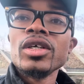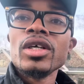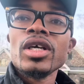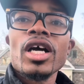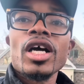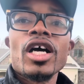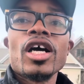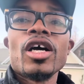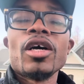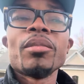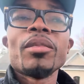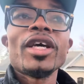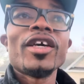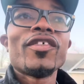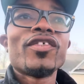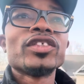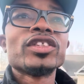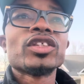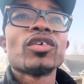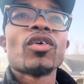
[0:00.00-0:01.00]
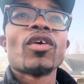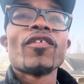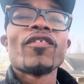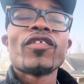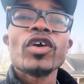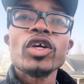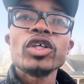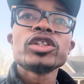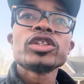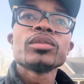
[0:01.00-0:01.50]
If it's a
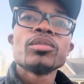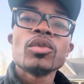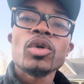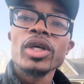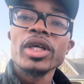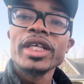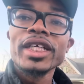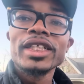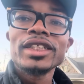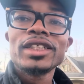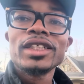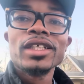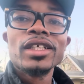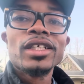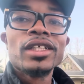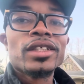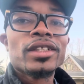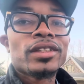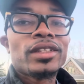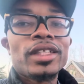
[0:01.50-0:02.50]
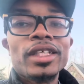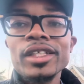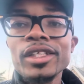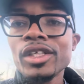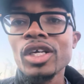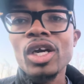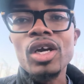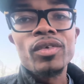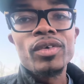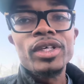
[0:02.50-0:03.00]
reverse mortgage, then you
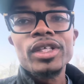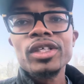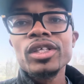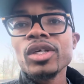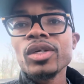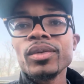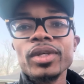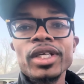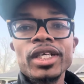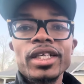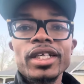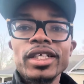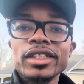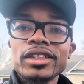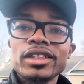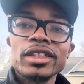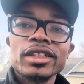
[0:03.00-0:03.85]
already know what it is.